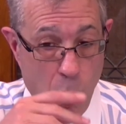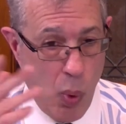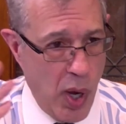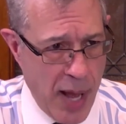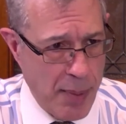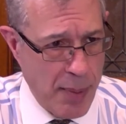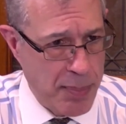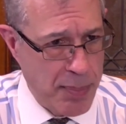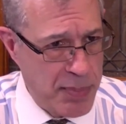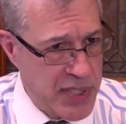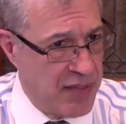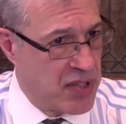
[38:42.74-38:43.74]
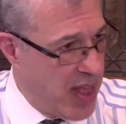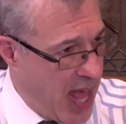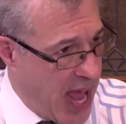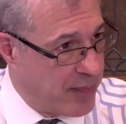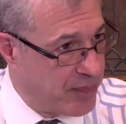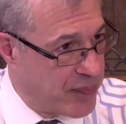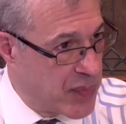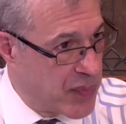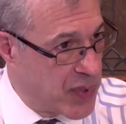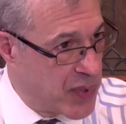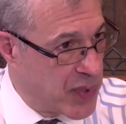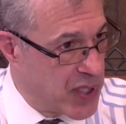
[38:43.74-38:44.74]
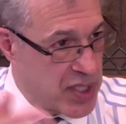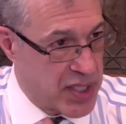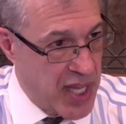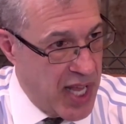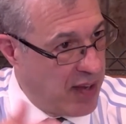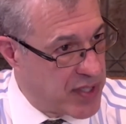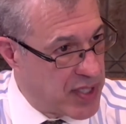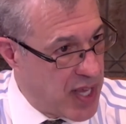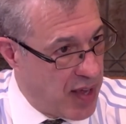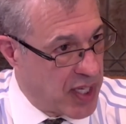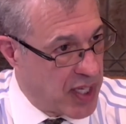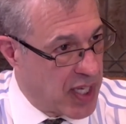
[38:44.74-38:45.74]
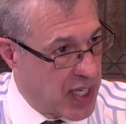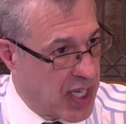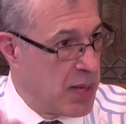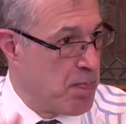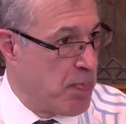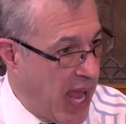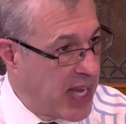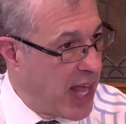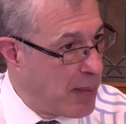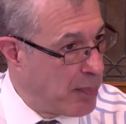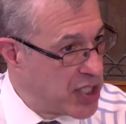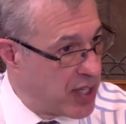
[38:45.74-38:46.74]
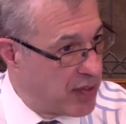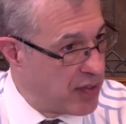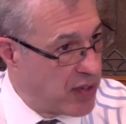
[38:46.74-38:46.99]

What happens after that? Does the state have to keep paying that much every